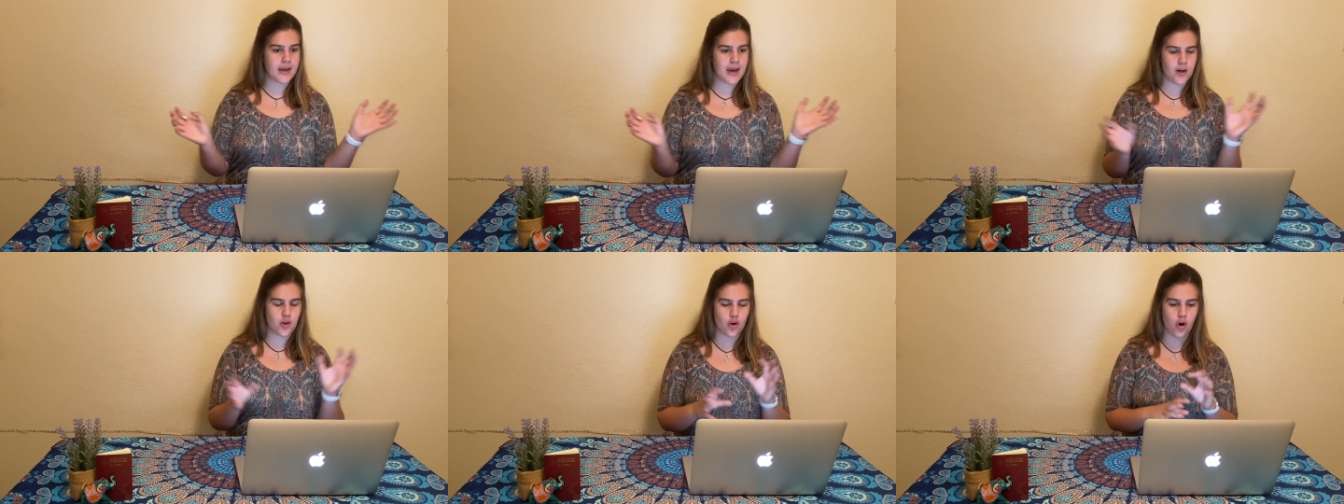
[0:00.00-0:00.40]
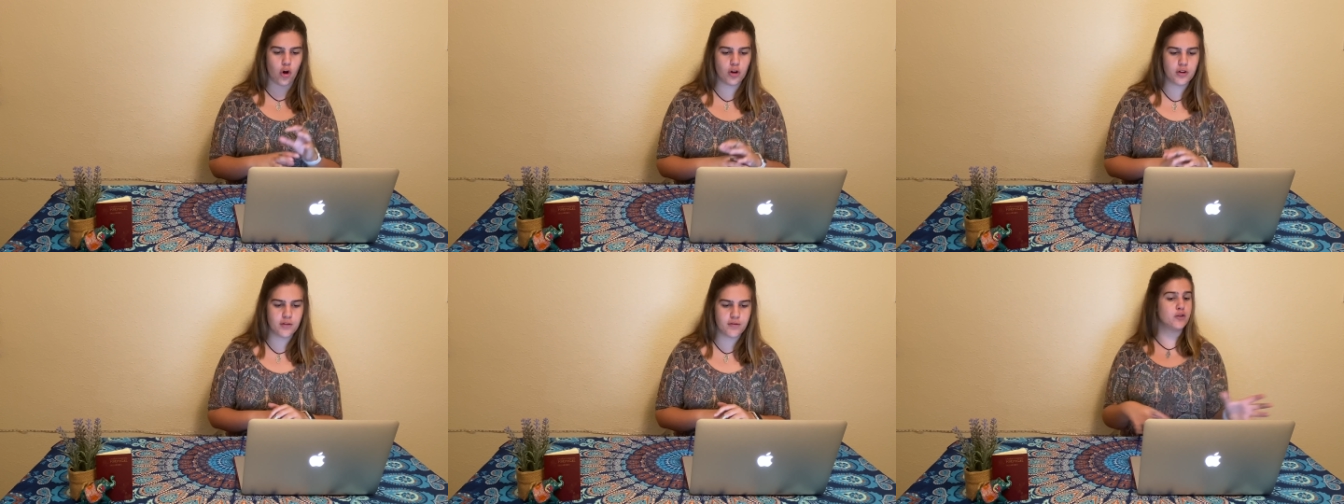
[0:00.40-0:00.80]
gather
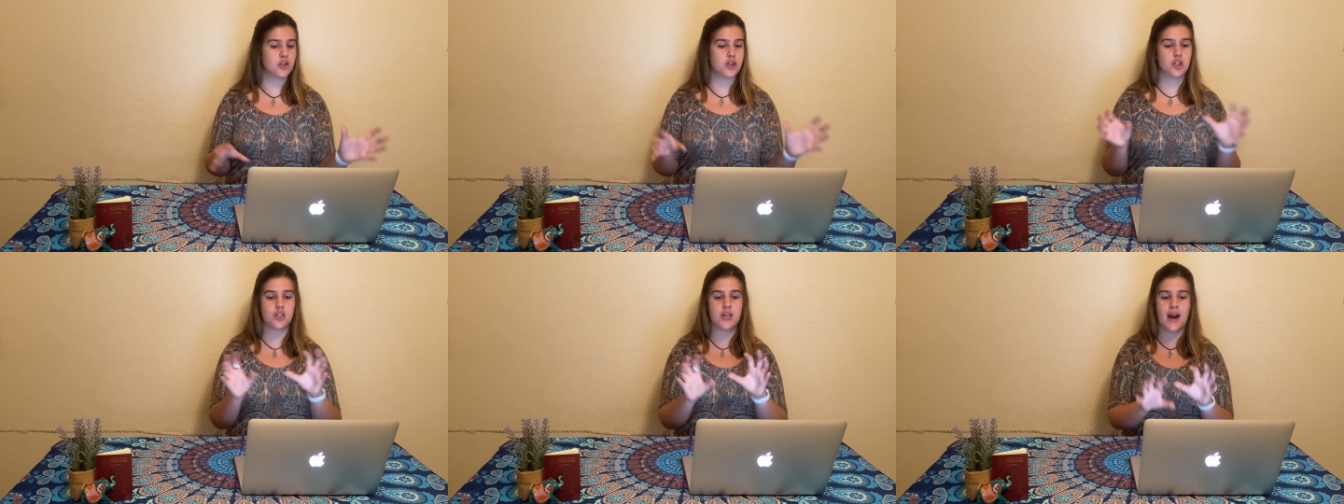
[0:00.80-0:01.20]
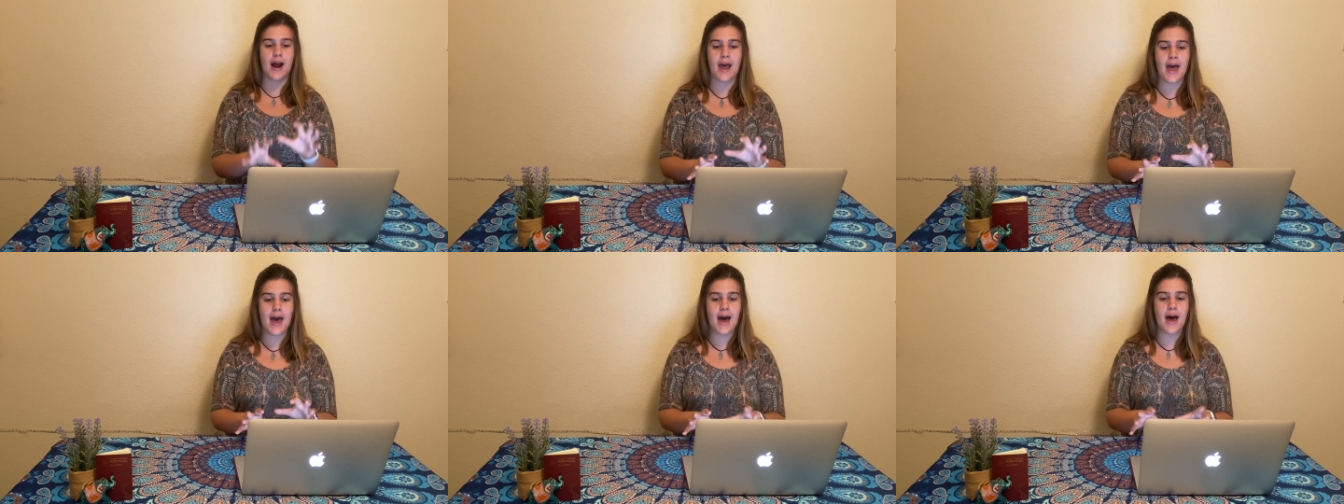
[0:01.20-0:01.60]
all the footage that I
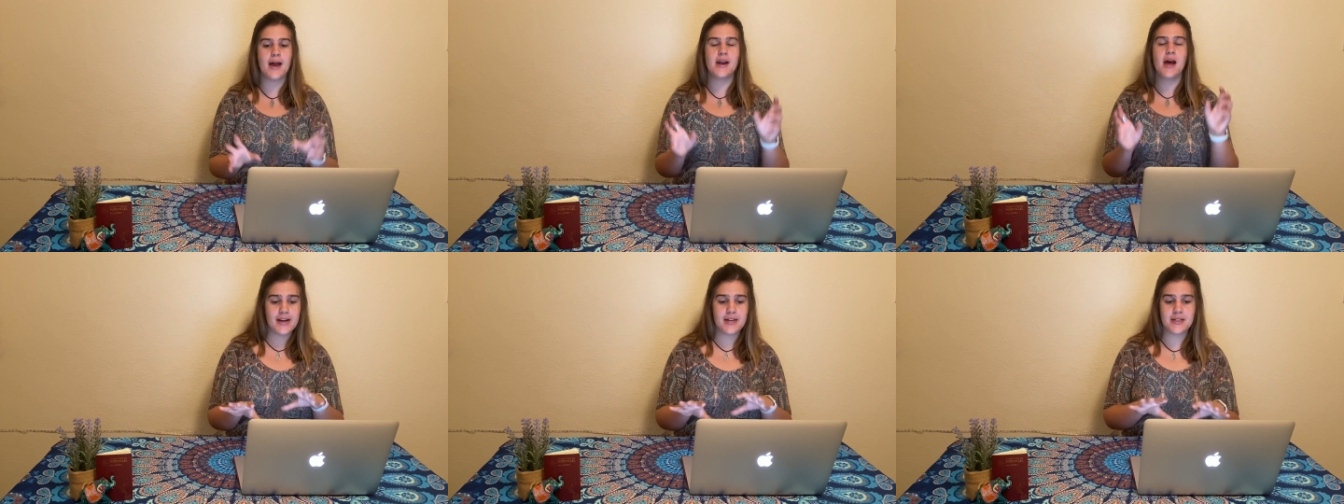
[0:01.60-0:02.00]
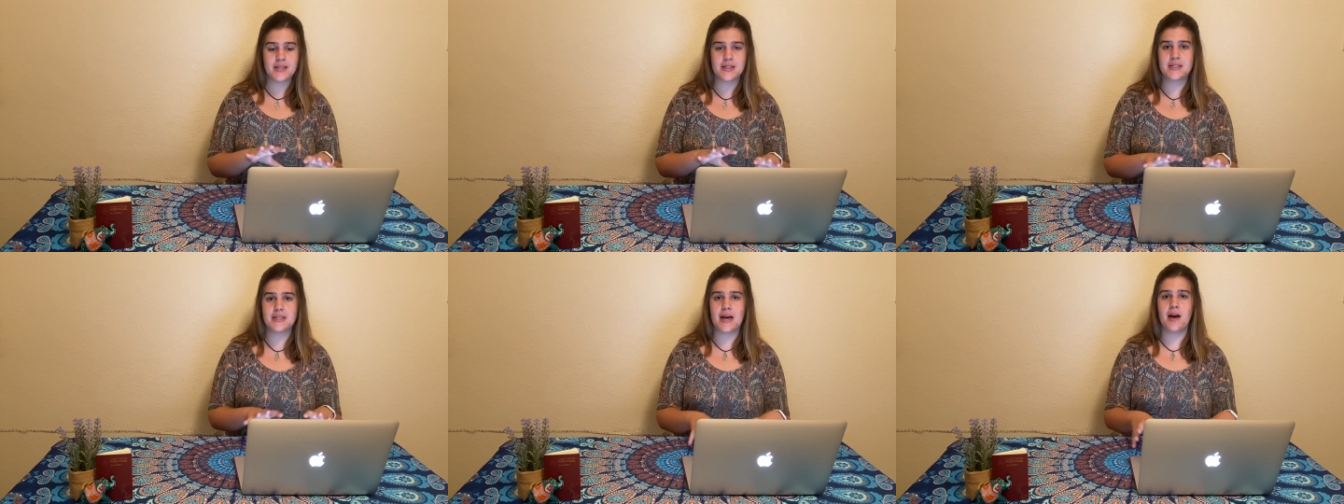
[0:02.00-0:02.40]
had,
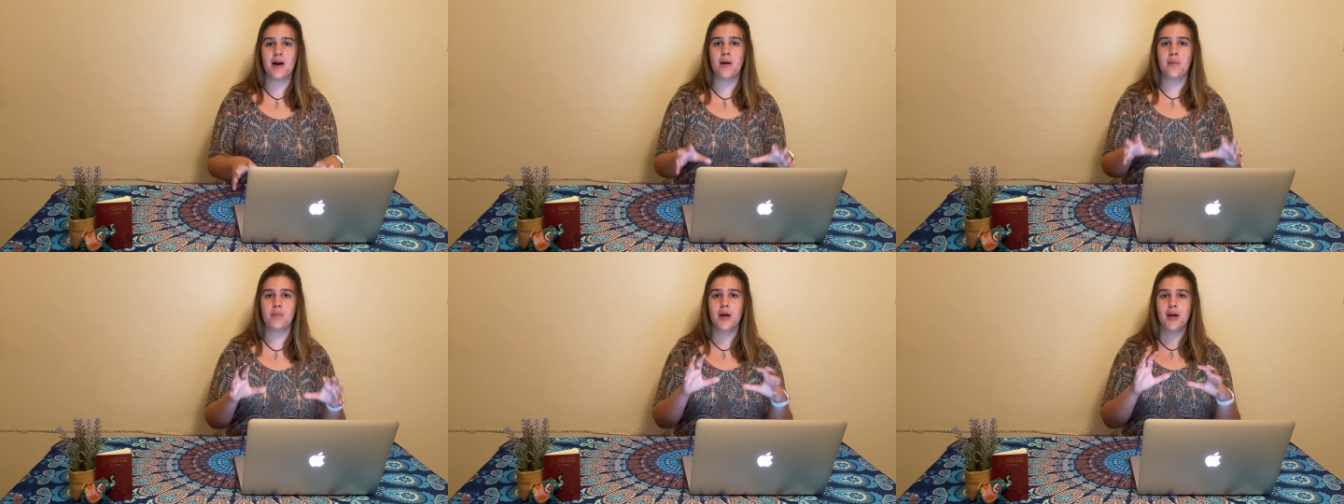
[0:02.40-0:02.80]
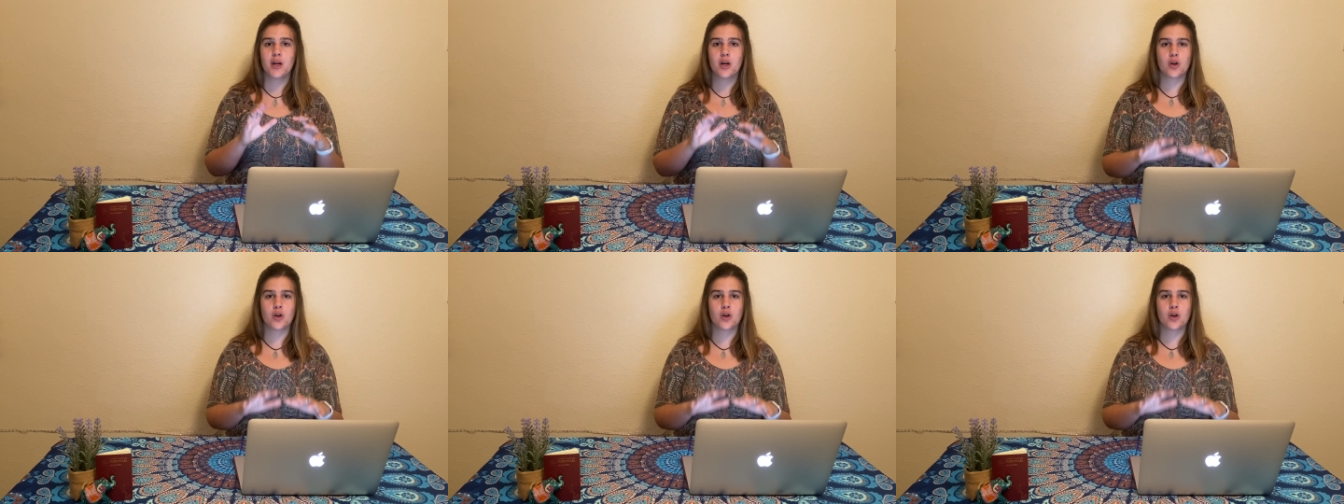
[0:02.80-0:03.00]
edited them,